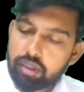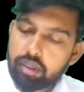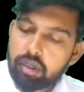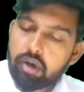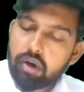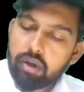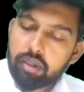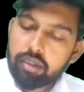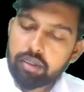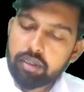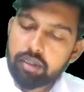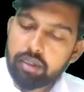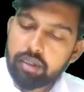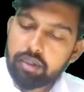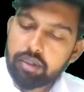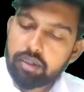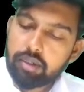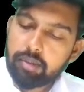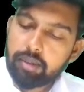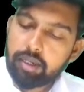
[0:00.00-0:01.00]
or
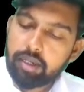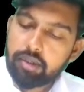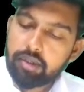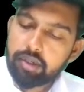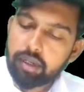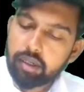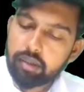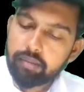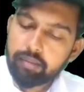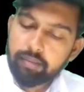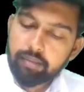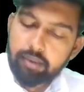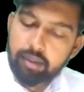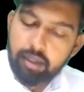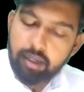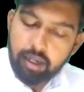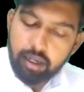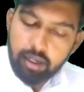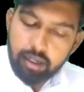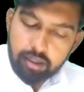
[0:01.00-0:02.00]
distributive shock
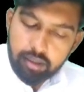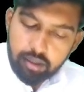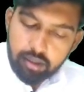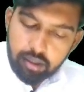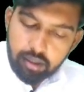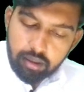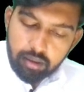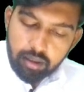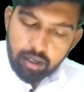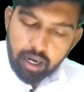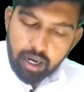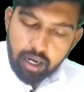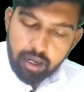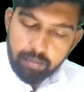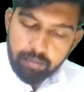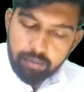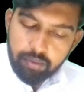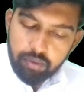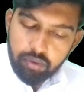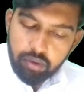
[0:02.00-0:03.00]
and the
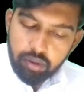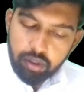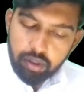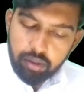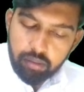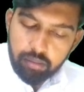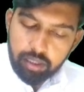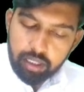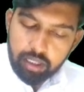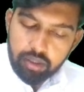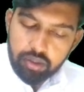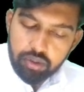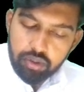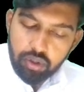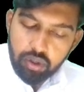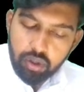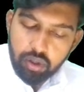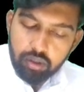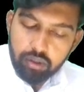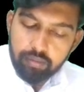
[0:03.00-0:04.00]
hypovolemic
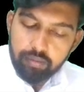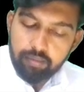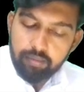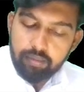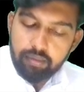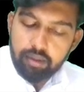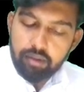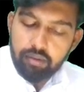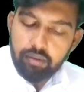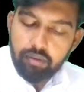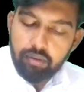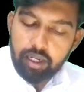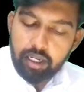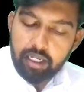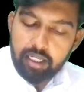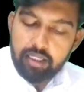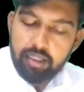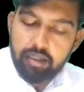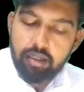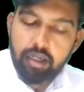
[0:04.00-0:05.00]
shock. Why
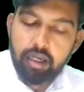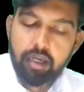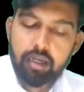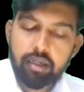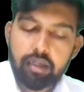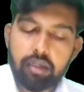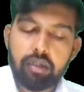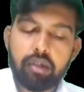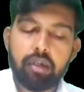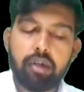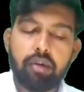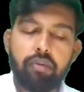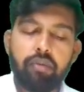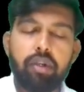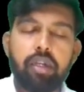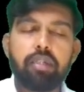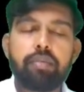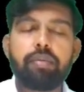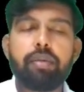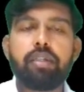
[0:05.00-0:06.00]
the
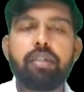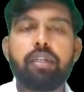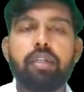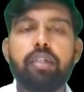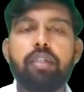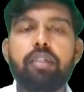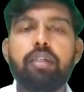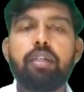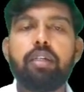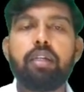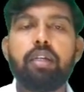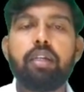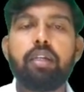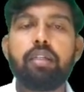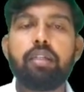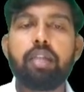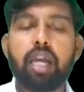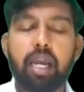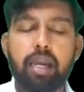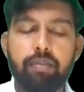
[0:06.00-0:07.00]
venous pressure is decreased
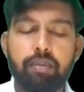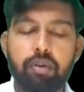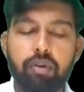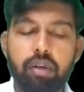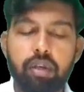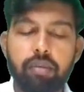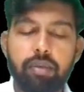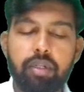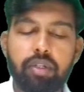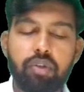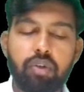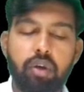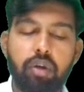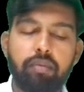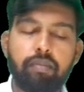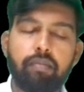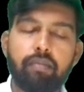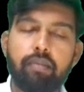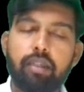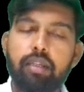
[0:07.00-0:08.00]
in hypovolemic shock?
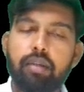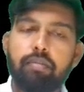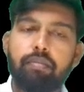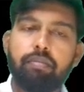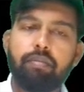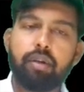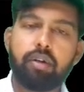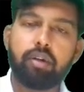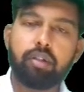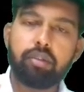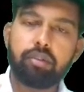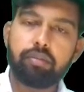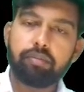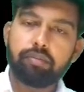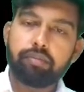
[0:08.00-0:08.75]
Because